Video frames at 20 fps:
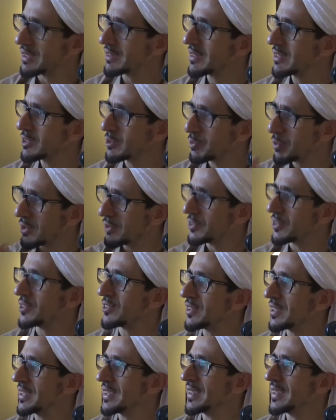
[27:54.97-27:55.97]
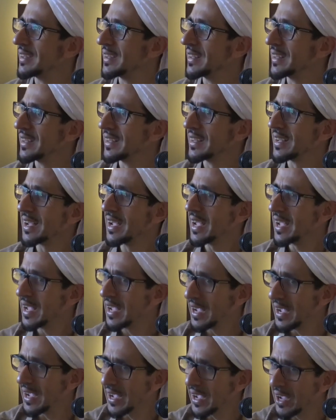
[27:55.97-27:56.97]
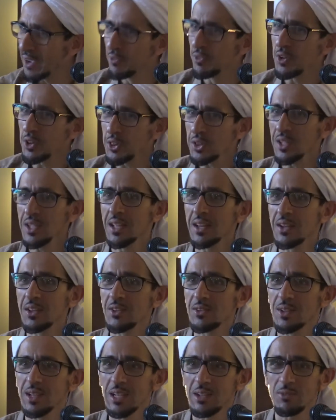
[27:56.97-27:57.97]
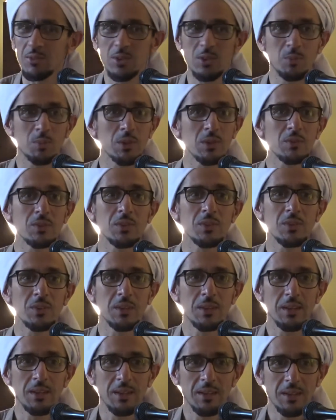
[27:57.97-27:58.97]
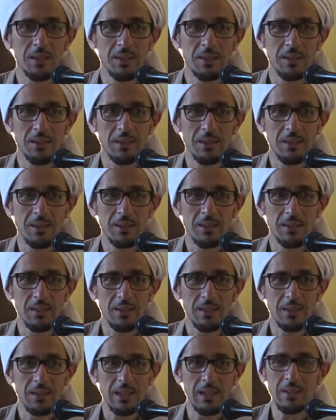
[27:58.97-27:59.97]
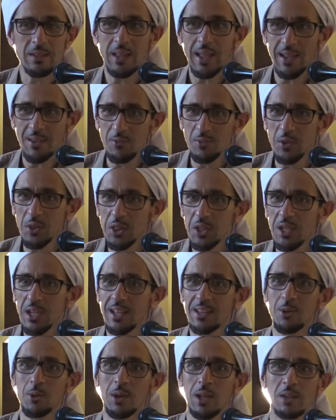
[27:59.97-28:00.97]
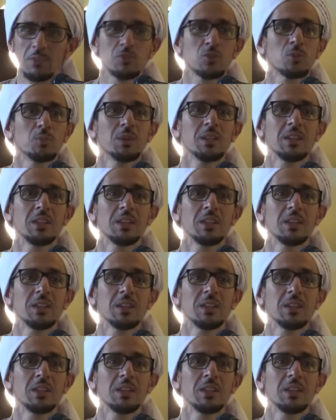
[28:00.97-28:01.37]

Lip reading: It's prophecy. Everything in his life was prophecy. And everything in your life should be